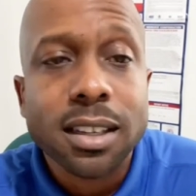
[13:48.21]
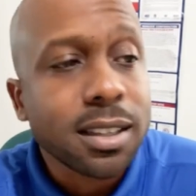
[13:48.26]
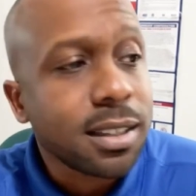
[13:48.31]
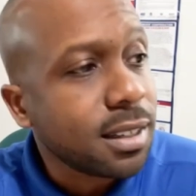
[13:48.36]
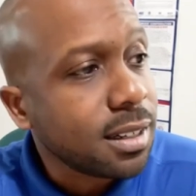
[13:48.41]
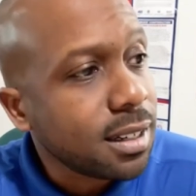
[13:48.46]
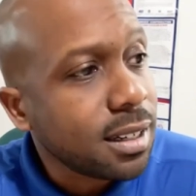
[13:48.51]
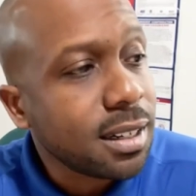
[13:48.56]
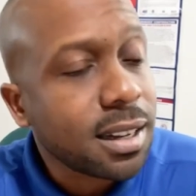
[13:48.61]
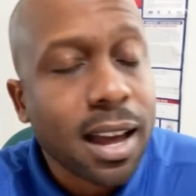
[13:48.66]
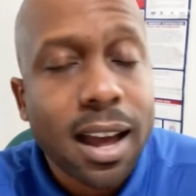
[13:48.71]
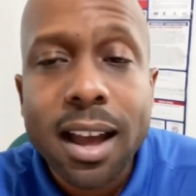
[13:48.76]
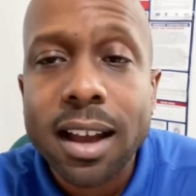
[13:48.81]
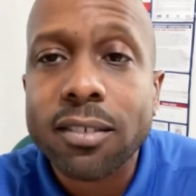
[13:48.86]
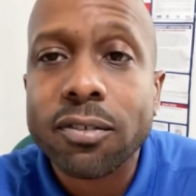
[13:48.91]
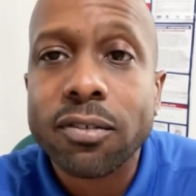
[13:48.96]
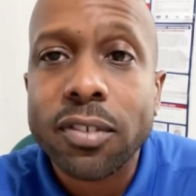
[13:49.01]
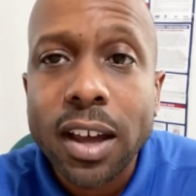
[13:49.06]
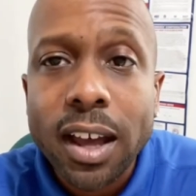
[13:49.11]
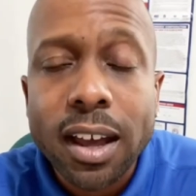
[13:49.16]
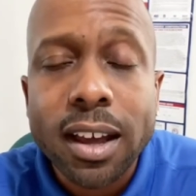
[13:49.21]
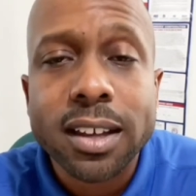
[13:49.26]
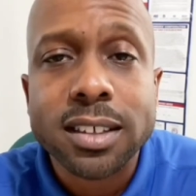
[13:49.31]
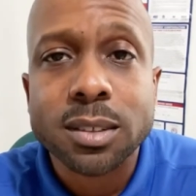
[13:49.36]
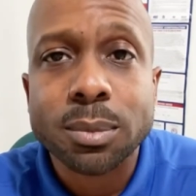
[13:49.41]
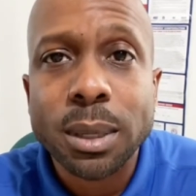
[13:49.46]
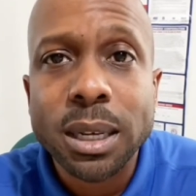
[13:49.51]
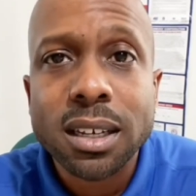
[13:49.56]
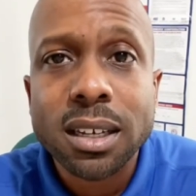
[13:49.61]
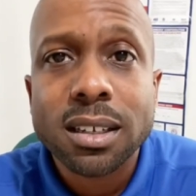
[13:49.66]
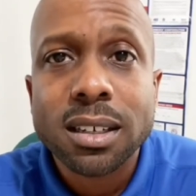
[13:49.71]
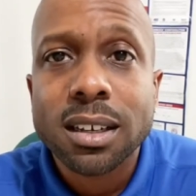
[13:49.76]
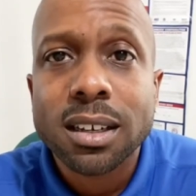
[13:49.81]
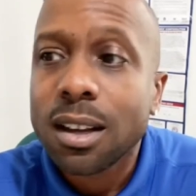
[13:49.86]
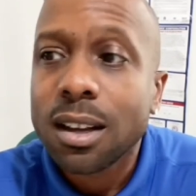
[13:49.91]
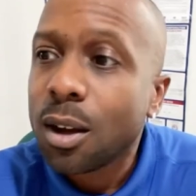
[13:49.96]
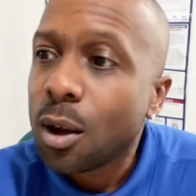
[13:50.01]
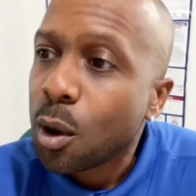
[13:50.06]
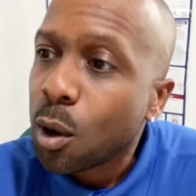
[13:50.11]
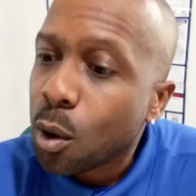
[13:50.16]
You need to act fast, man.
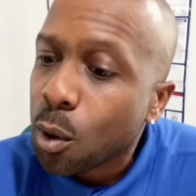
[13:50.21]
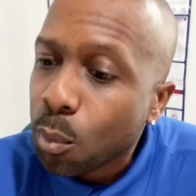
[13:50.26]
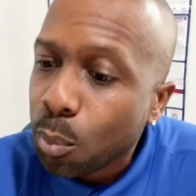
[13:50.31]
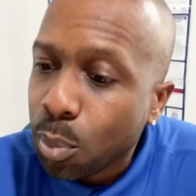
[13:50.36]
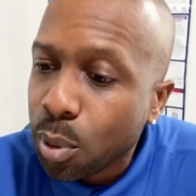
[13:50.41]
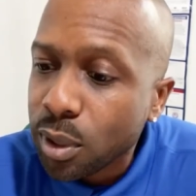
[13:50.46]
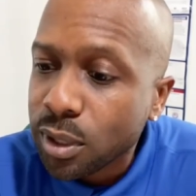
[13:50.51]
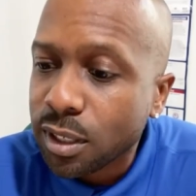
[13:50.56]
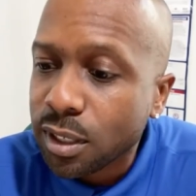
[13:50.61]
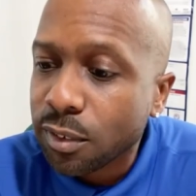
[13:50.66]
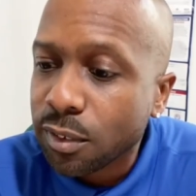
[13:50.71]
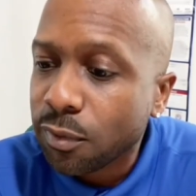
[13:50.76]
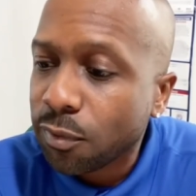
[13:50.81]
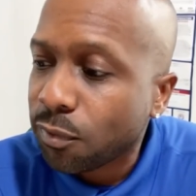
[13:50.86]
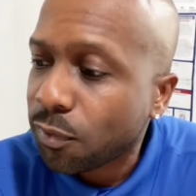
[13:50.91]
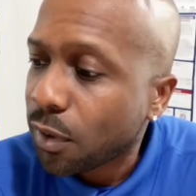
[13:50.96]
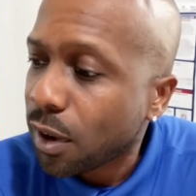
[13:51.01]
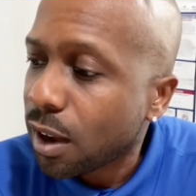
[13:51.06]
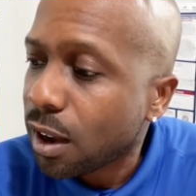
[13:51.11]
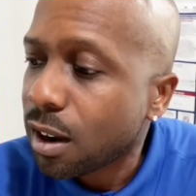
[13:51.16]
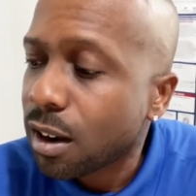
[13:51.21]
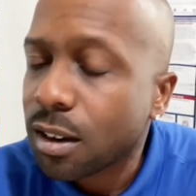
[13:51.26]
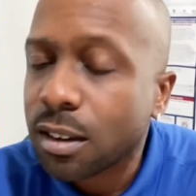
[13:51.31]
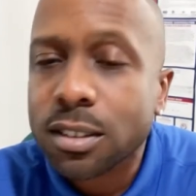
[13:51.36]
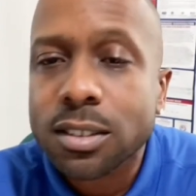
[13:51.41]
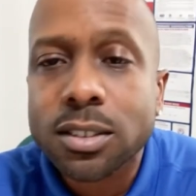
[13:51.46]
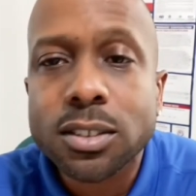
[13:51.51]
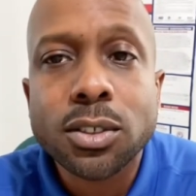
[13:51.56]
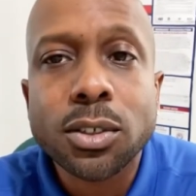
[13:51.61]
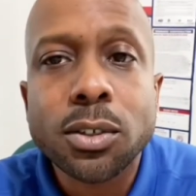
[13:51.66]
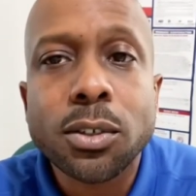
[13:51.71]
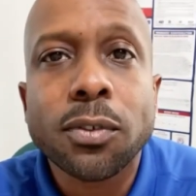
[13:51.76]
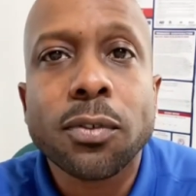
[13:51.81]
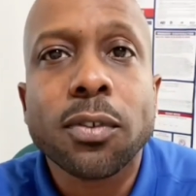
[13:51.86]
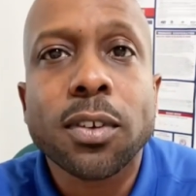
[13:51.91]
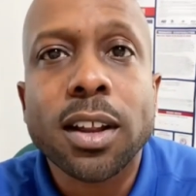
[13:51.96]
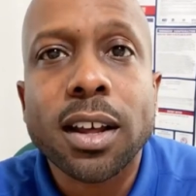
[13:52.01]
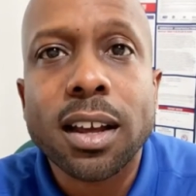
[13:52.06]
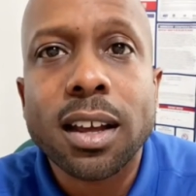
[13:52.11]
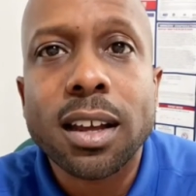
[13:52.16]
Put the fire to the
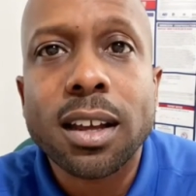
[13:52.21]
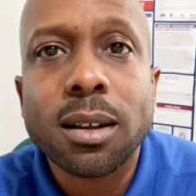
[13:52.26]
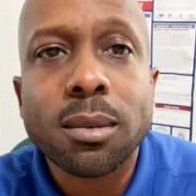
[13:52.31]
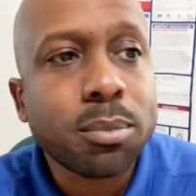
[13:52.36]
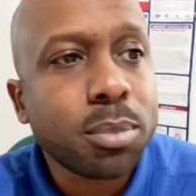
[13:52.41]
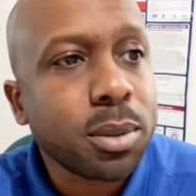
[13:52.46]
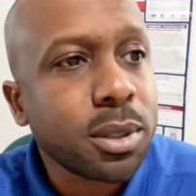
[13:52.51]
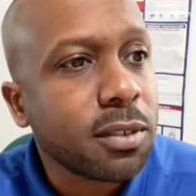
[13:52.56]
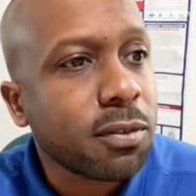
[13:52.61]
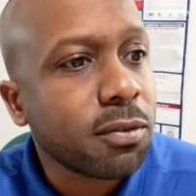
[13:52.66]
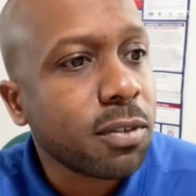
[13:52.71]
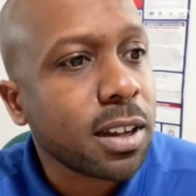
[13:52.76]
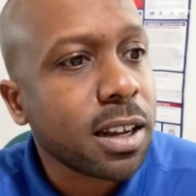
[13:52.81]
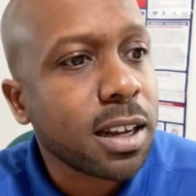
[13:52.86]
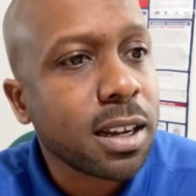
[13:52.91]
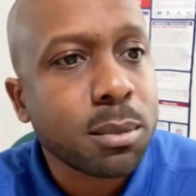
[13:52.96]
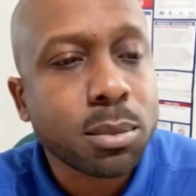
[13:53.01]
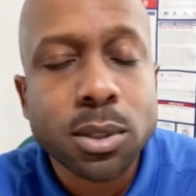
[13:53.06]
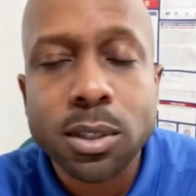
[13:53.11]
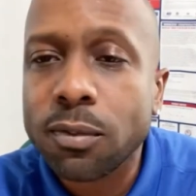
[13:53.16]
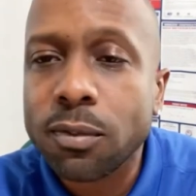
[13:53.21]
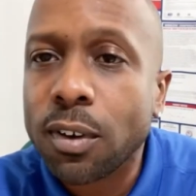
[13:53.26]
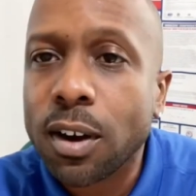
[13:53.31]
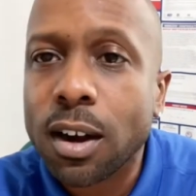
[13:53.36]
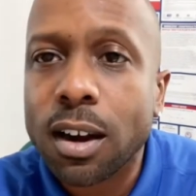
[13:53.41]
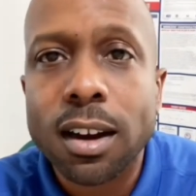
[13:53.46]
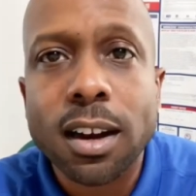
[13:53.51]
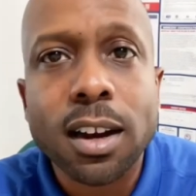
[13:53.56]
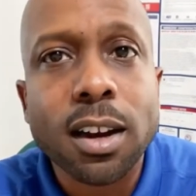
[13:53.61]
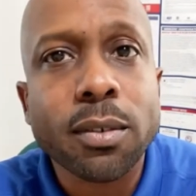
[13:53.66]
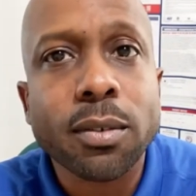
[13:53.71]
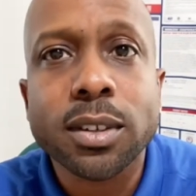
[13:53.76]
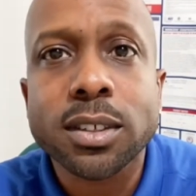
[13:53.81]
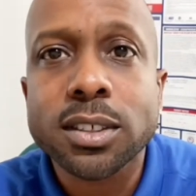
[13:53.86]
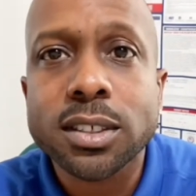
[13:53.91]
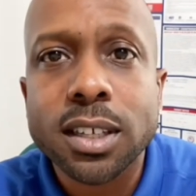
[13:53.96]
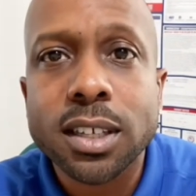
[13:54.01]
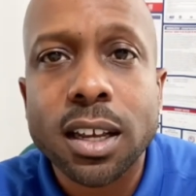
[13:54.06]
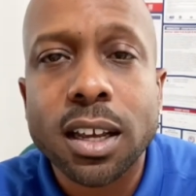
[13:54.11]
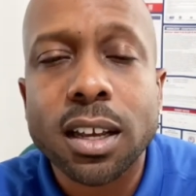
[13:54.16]
flame, put the flame to the fire, however the
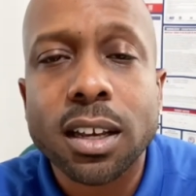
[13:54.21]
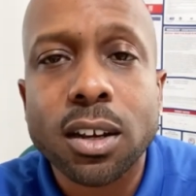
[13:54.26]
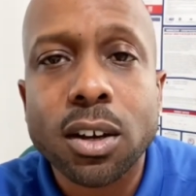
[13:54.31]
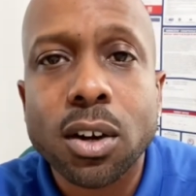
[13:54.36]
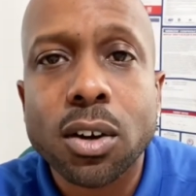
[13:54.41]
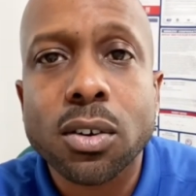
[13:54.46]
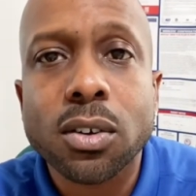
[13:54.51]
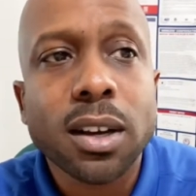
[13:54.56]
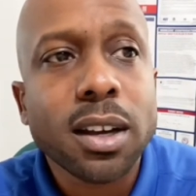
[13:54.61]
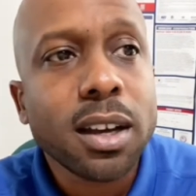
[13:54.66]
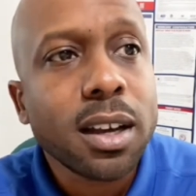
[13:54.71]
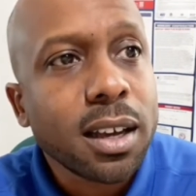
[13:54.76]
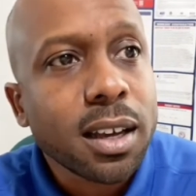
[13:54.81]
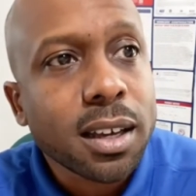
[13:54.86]
saying go,